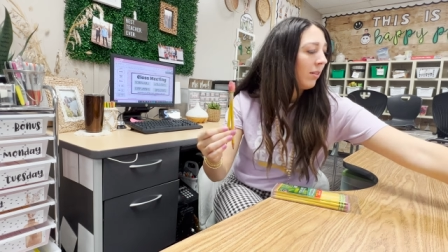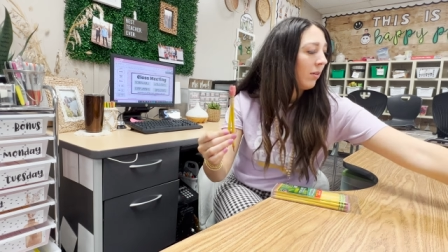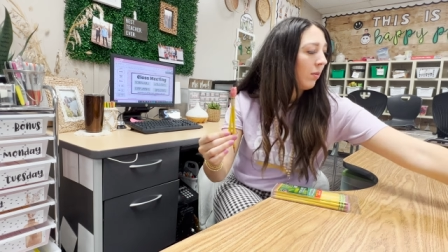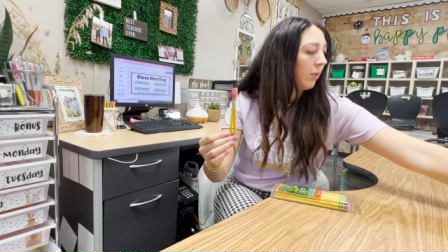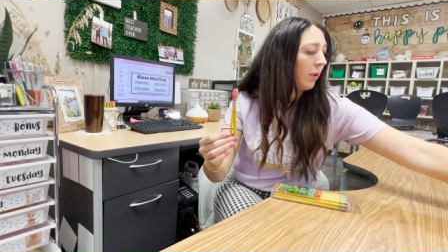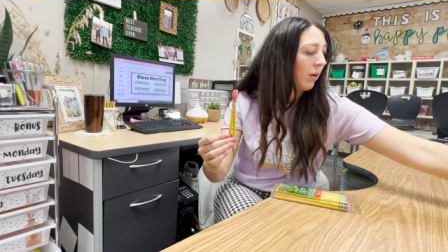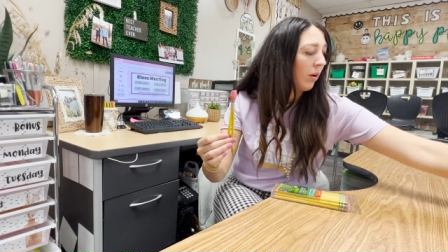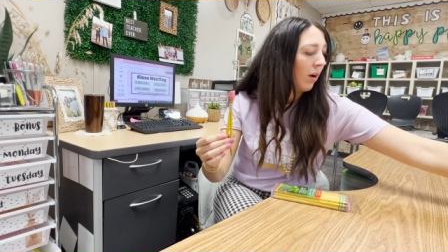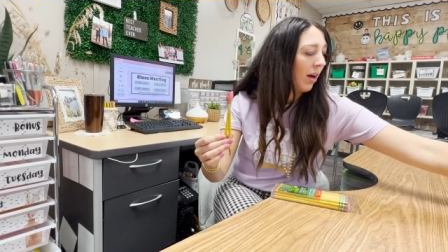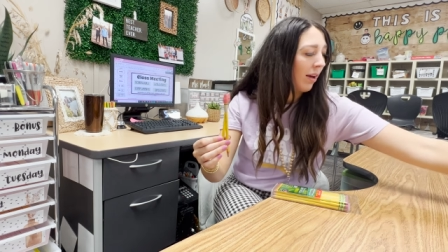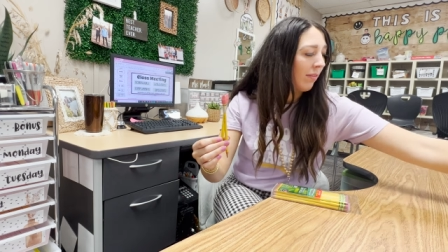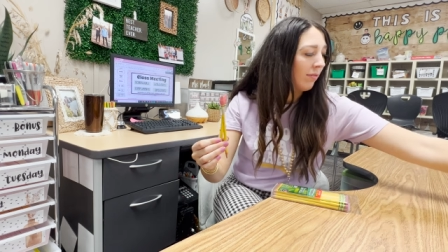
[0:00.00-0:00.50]
They
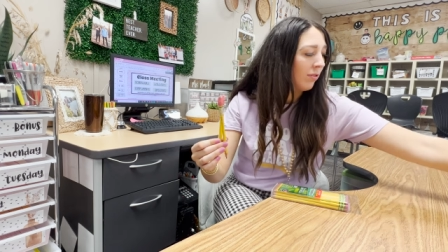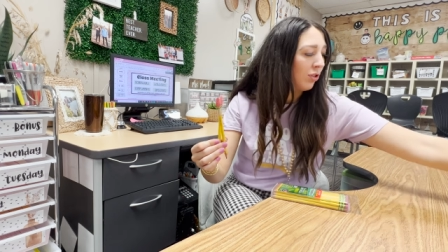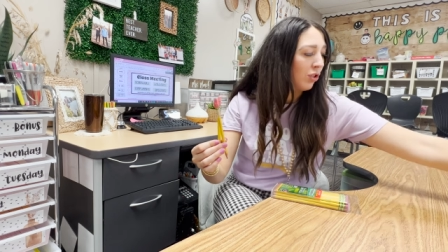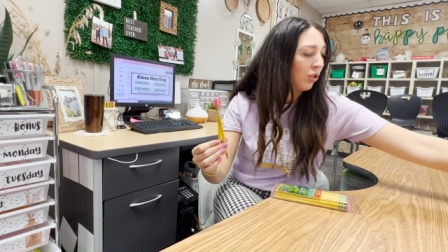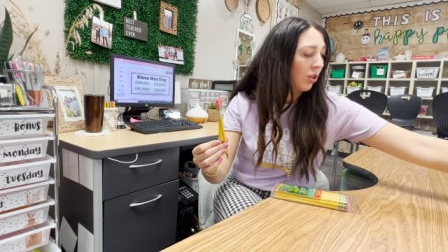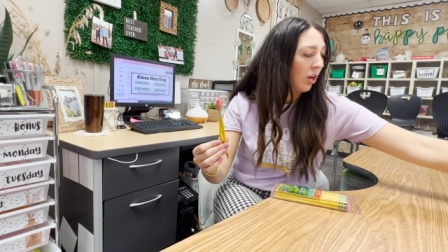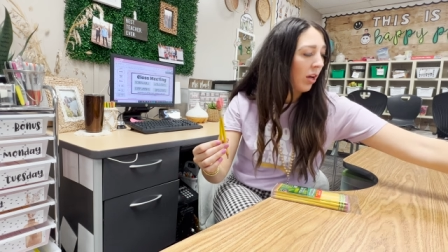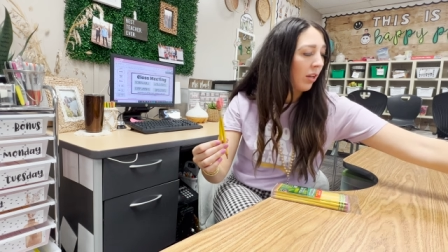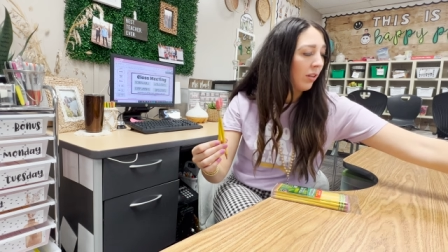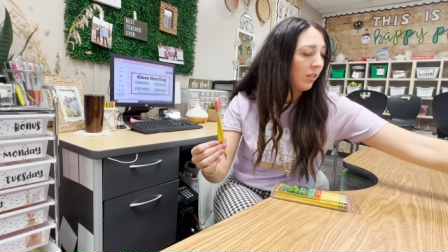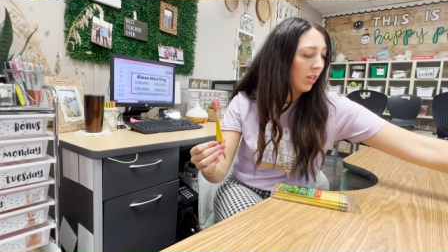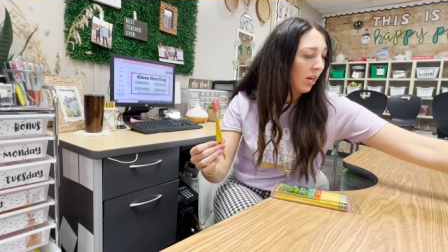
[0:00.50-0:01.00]
don't
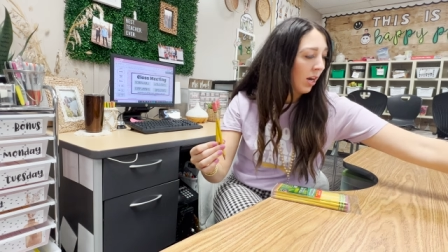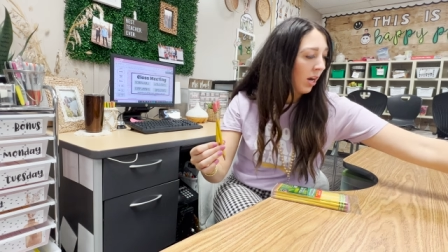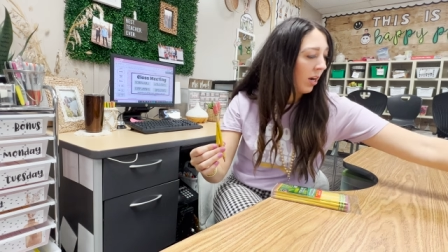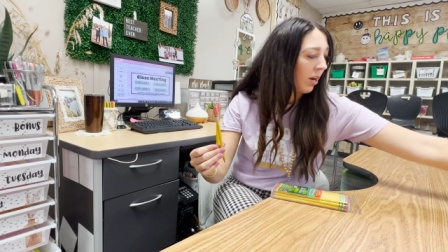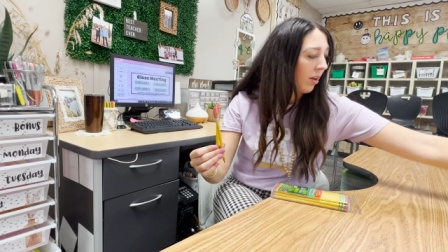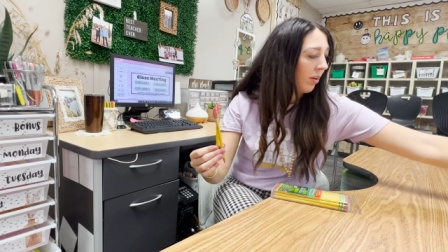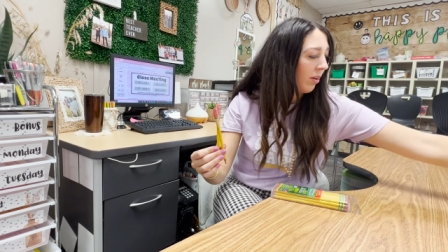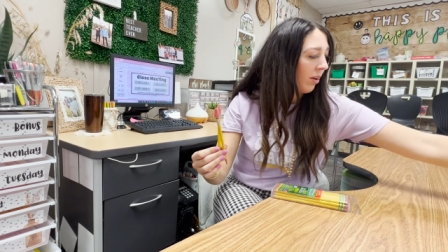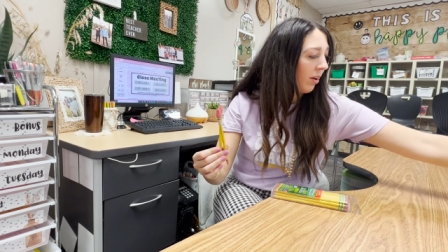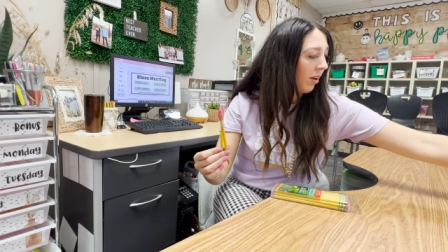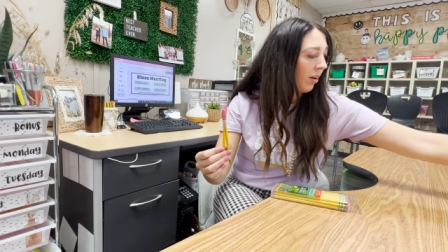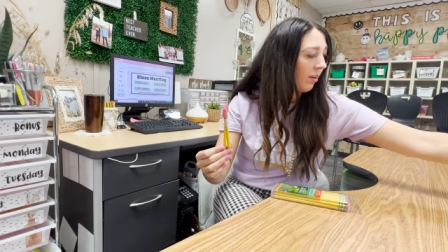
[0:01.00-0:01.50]
have a ton
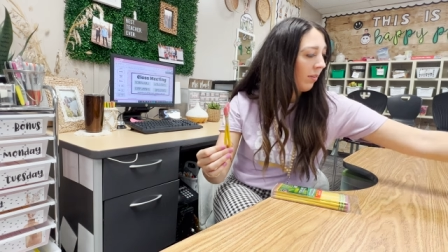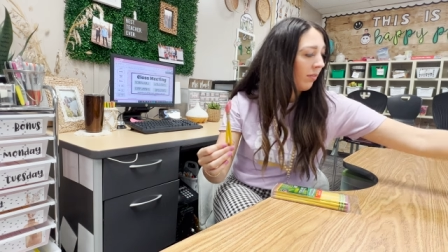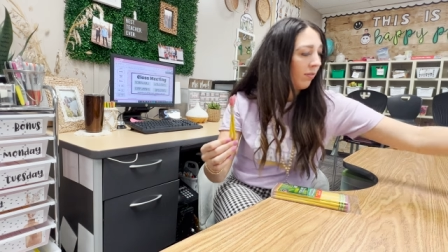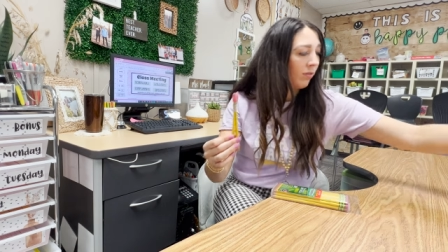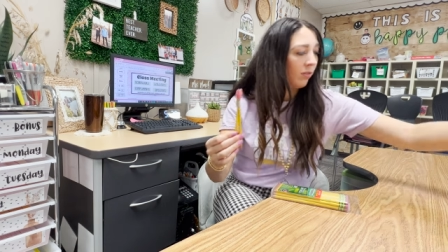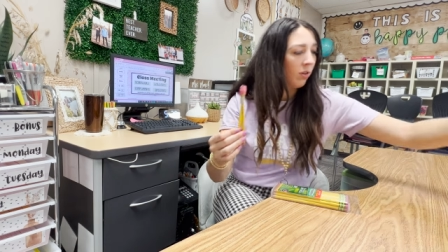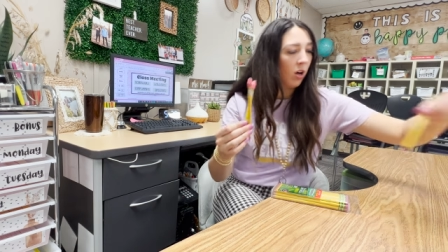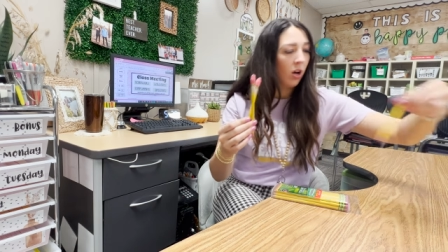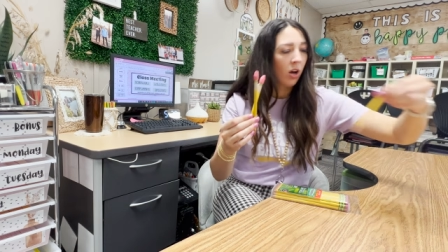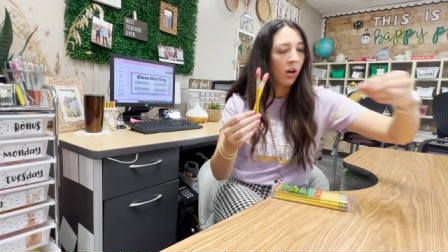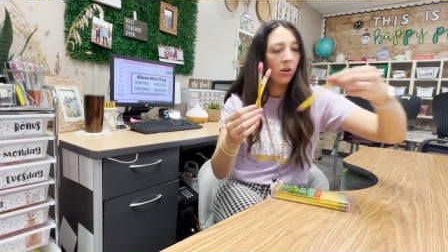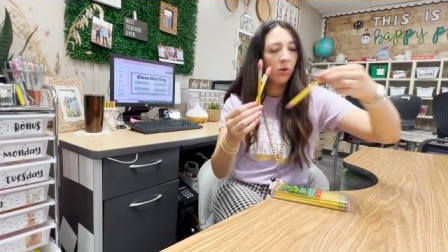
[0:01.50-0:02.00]
of, of
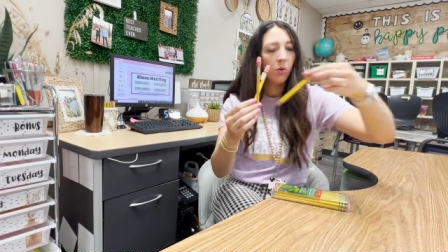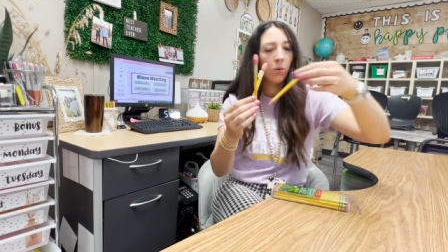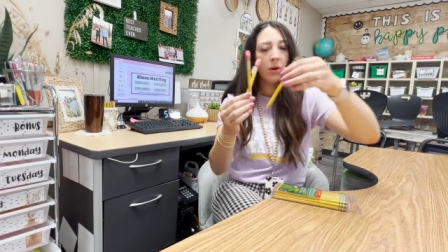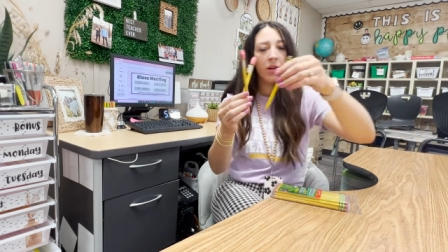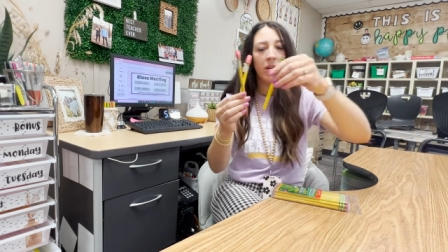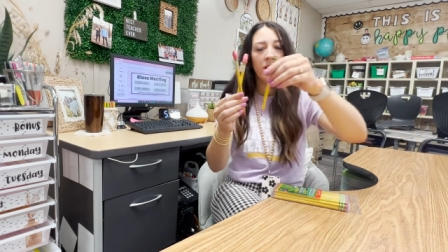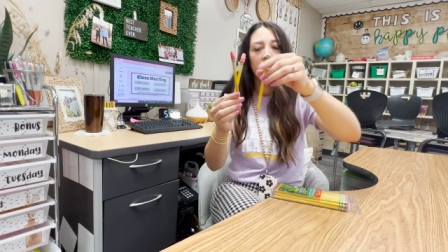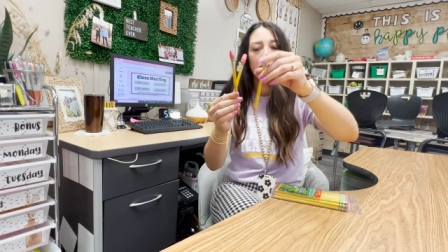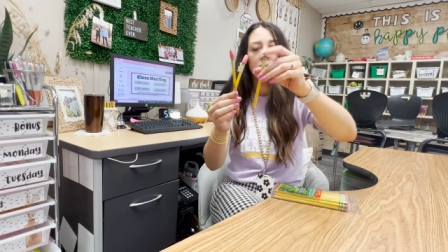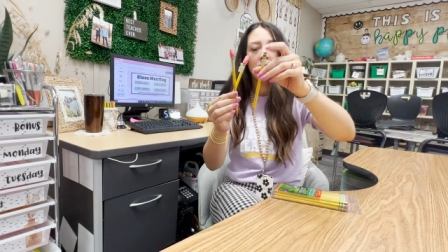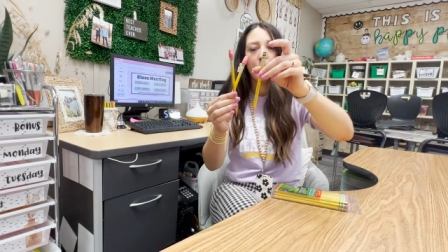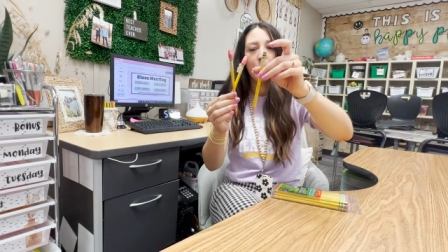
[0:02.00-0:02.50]
long
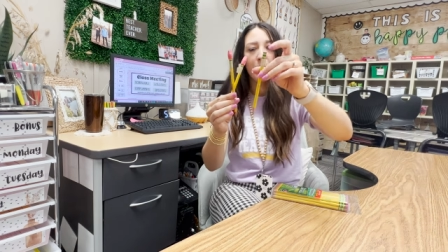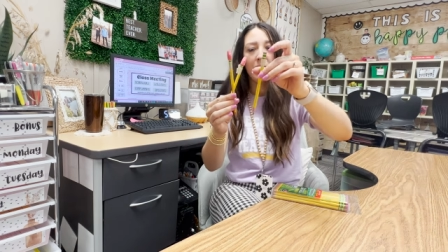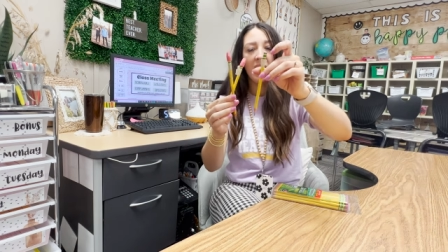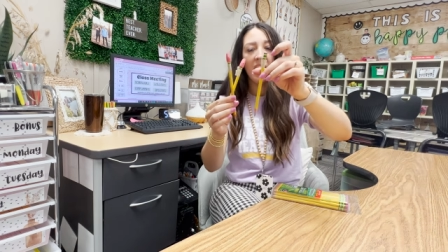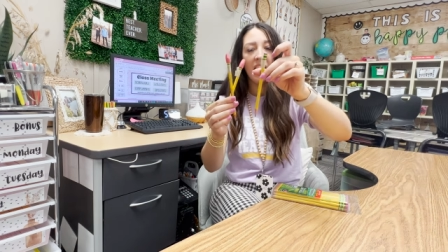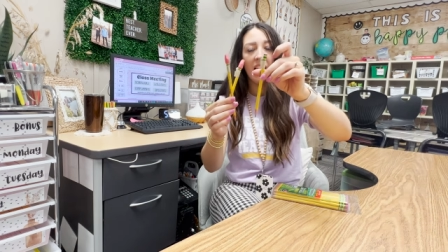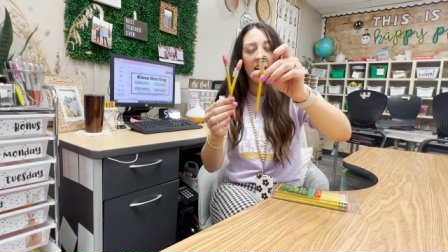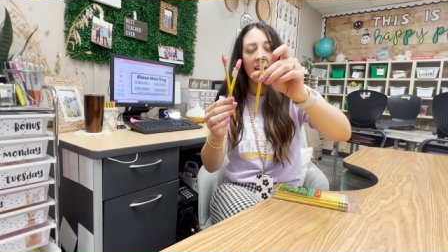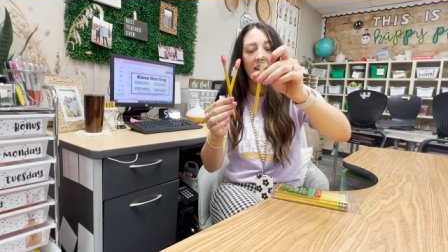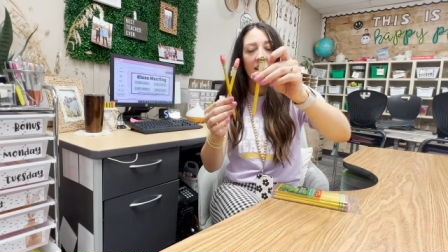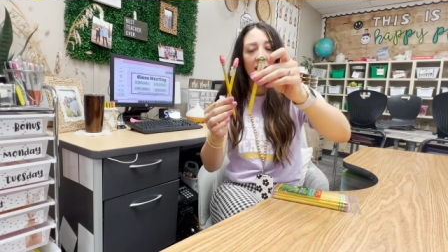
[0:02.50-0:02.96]
ones, but